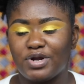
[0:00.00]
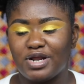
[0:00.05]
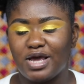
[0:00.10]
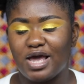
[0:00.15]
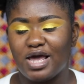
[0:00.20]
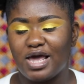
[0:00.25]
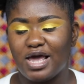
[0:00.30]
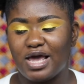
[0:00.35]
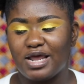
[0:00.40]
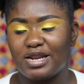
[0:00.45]

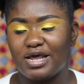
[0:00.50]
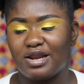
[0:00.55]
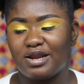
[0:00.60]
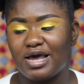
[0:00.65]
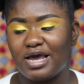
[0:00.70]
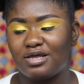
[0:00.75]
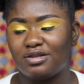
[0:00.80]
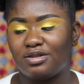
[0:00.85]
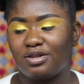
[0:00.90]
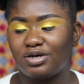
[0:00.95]
ahead and
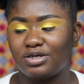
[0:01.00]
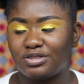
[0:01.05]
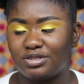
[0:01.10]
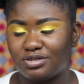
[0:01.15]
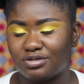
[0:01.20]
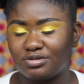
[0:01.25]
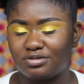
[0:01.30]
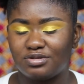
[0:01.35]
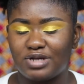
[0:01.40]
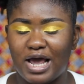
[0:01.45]
I
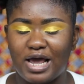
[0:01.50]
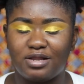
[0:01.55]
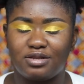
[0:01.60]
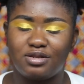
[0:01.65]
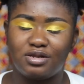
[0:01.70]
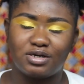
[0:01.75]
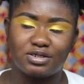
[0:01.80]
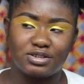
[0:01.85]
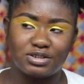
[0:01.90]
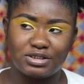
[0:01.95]

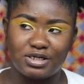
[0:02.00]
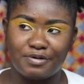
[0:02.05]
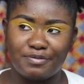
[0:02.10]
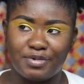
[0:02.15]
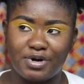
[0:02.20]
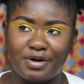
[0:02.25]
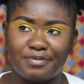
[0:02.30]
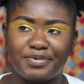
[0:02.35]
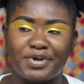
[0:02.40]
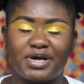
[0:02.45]
looked them
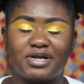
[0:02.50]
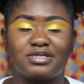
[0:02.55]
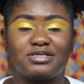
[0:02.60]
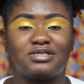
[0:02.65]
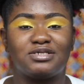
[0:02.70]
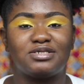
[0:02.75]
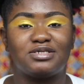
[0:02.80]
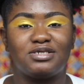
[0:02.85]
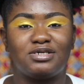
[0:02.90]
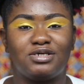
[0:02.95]
up and
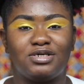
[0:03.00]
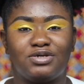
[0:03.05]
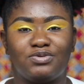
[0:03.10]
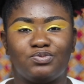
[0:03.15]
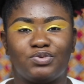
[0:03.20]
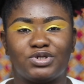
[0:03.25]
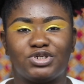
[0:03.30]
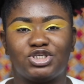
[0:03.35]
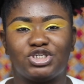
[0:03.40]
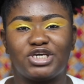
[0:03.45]
see
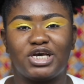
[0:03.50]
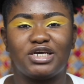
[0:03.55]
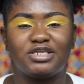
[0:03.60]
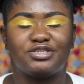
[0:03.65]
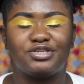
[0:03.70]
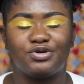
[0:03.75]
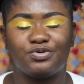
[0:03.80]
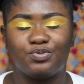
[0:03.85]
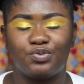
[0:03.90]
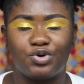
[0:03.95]
what shade
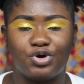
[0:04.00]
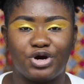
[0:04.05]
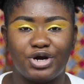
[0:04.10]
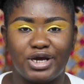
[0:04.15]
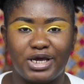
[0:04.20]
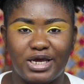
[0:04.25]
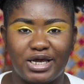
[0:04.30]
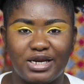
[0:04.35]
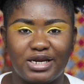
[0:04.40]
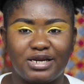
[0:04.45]
they were
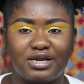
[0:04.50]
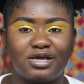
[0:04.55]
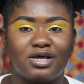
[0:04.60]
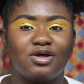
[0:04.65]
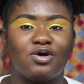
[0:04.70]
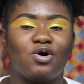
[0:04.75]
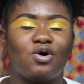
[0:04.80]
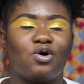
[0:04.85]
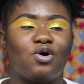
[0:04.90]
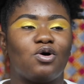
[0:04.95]
in.
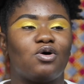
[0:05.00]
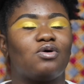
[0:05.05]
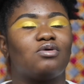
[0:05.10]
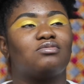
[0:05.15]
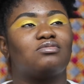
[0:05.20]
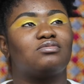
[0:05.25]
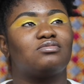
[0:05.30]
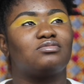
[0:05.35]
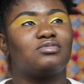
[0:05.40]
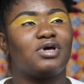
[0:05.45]

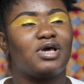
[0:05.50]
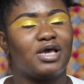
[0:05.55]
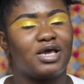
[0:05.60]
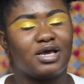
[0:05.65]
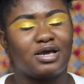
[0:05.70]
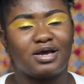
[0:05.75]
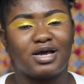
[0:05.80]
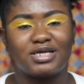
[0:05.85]
Hey,